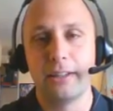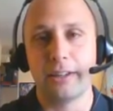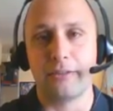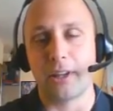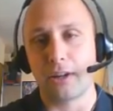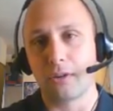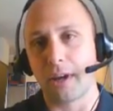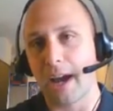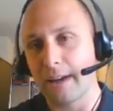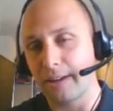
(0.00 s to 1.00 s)
They feel like,
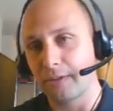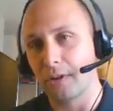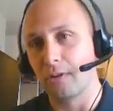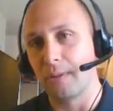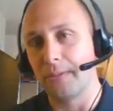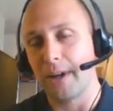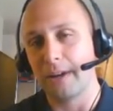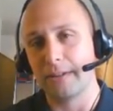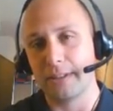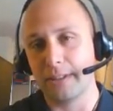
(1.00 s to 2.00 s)
okay, I have to go up
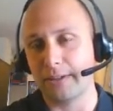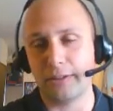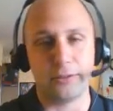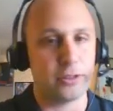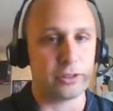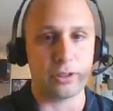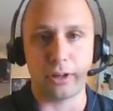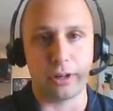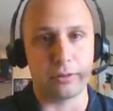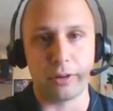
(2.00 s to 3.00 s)
there, and this is just
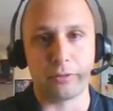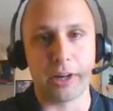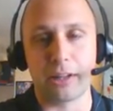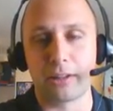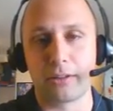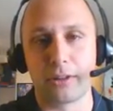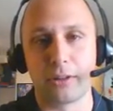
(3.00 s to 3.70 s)
a regular,